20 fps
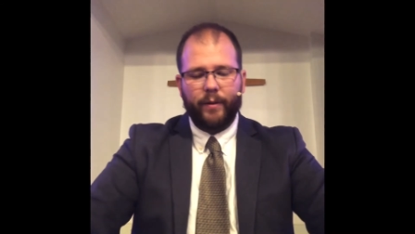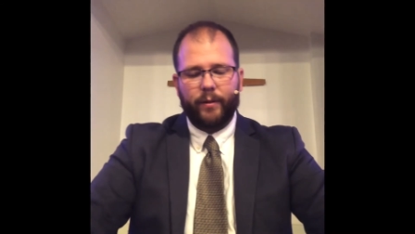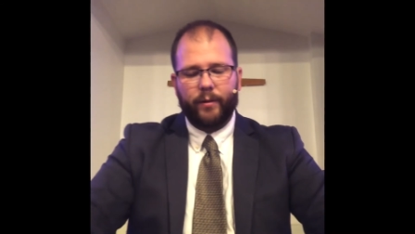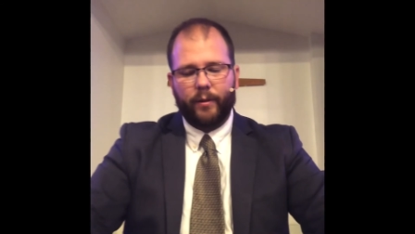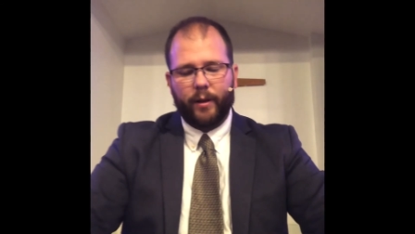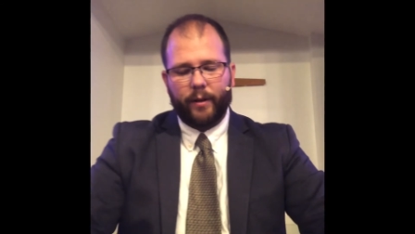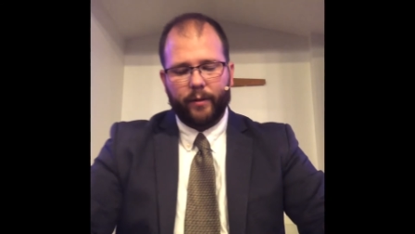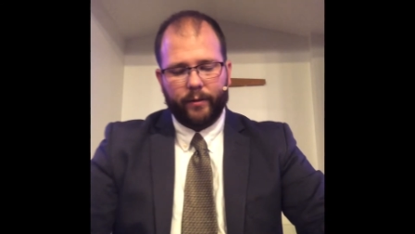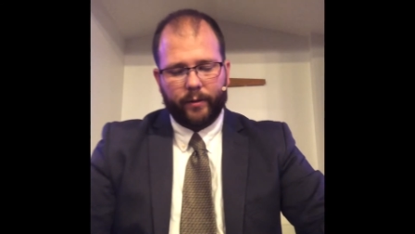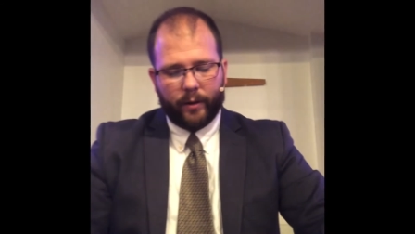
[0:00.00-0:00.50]

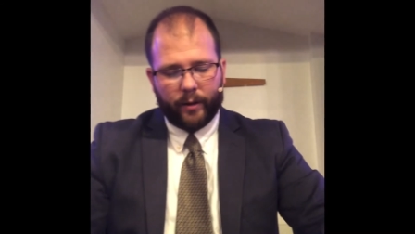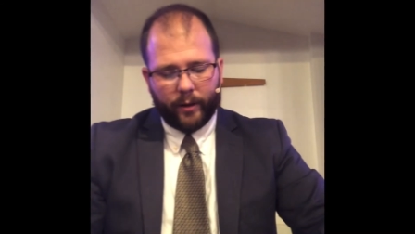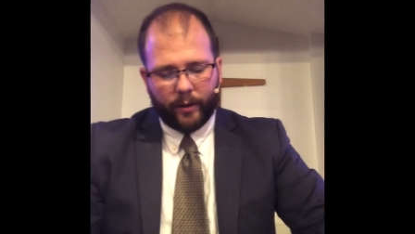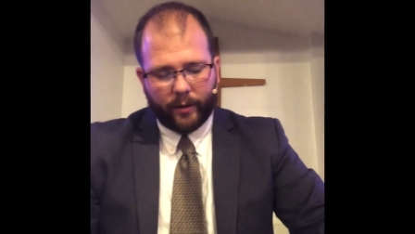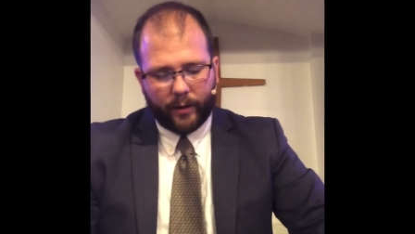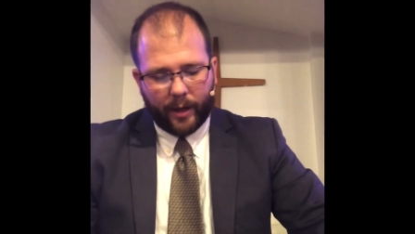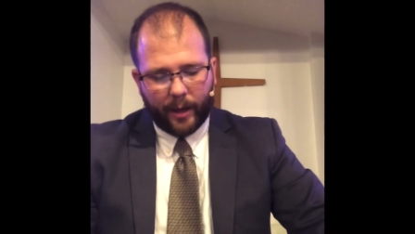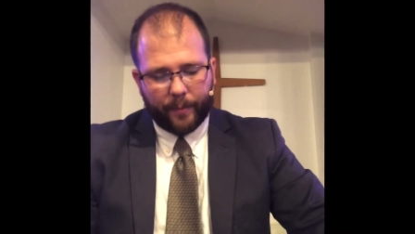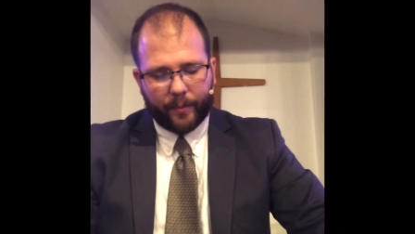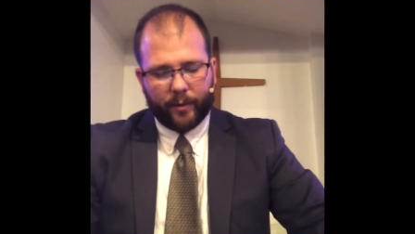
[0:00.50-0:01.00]
says that he
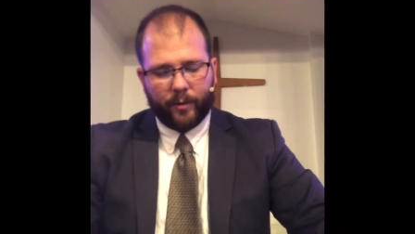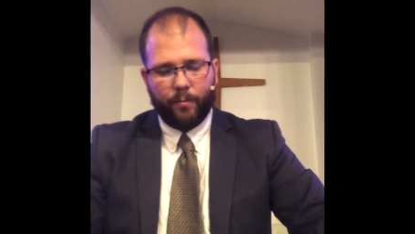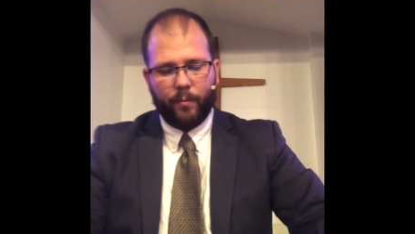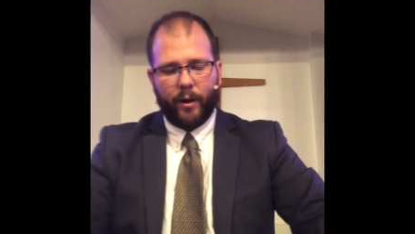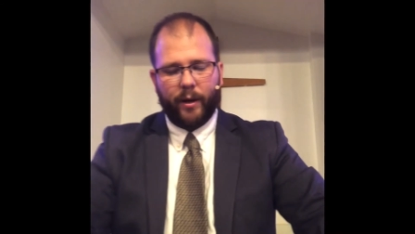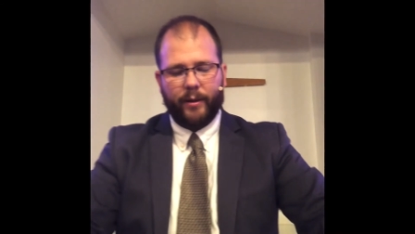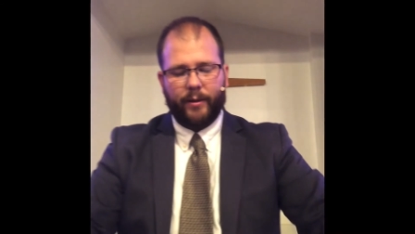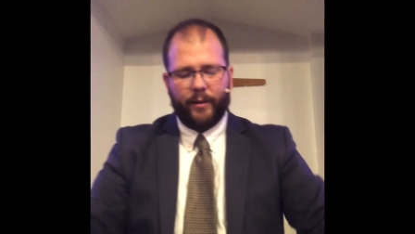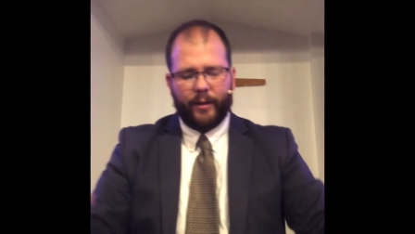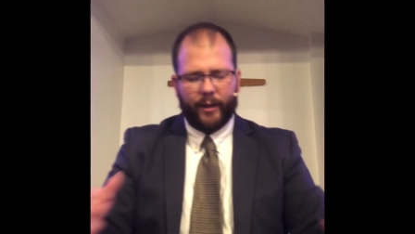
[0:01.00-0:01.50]
keeps
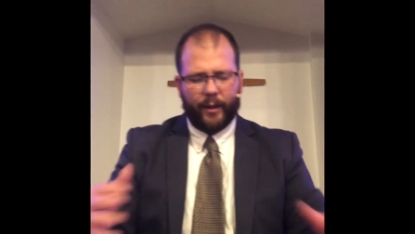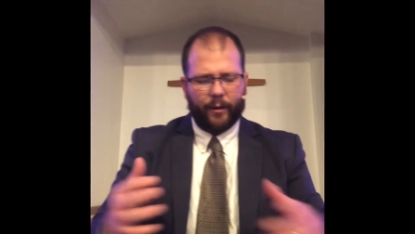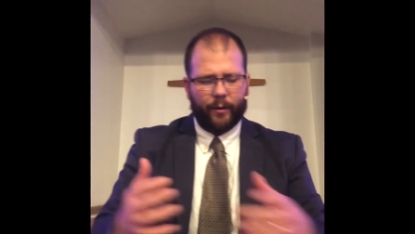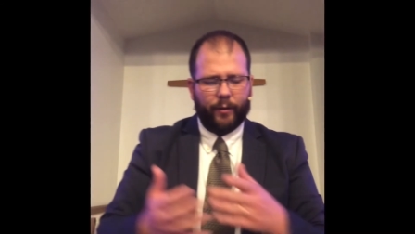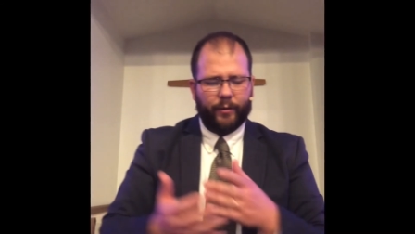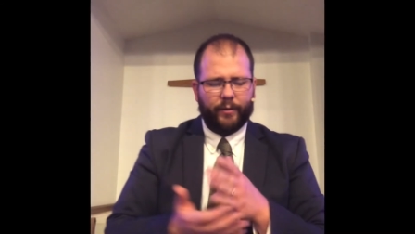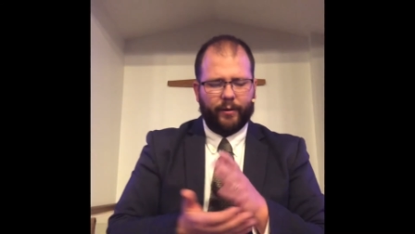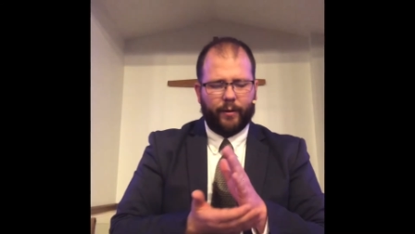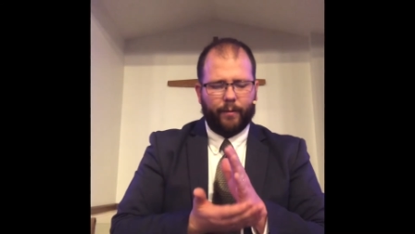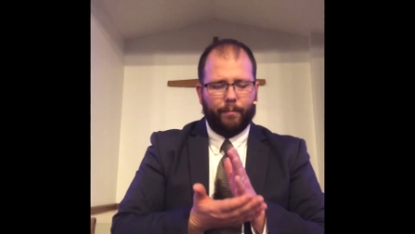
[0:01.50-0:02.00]
my
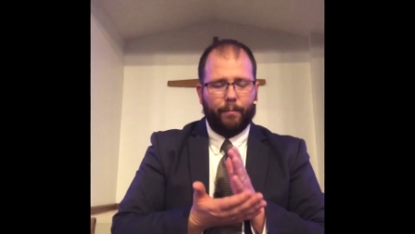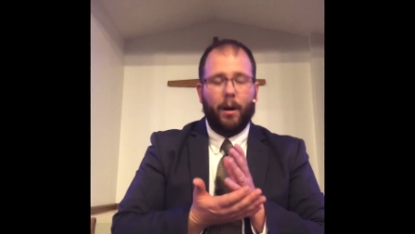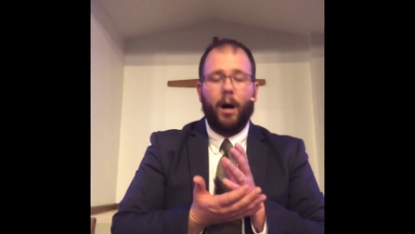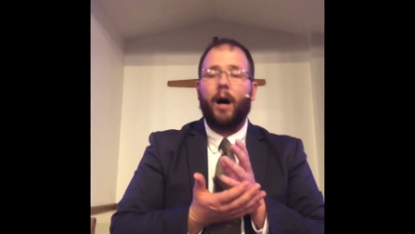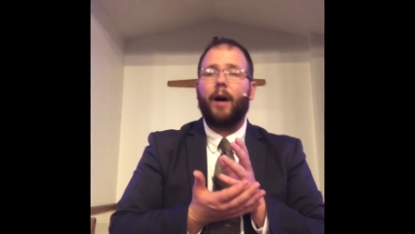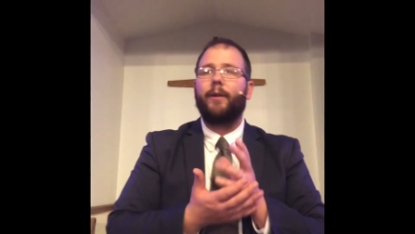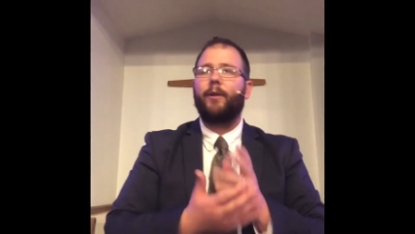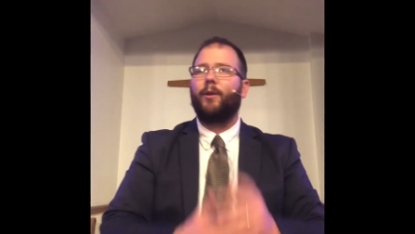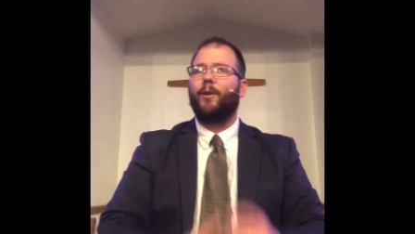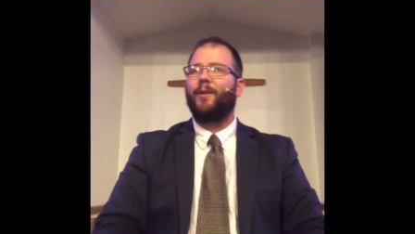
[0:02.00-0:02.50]
tears in a
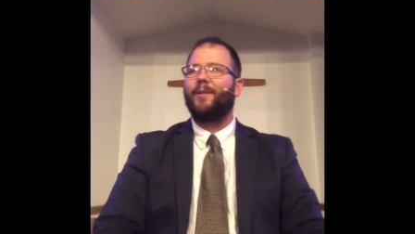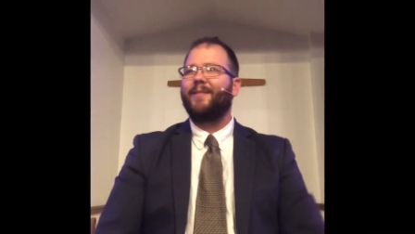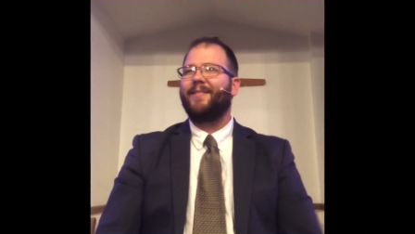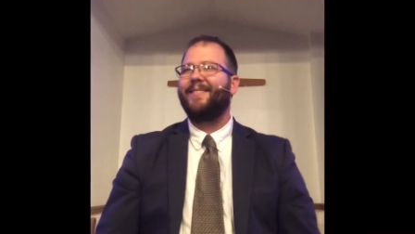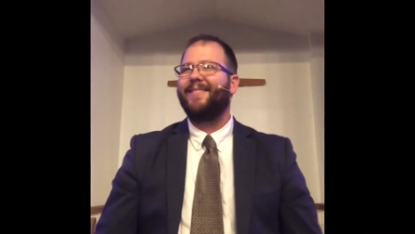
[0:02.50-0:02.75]
bottle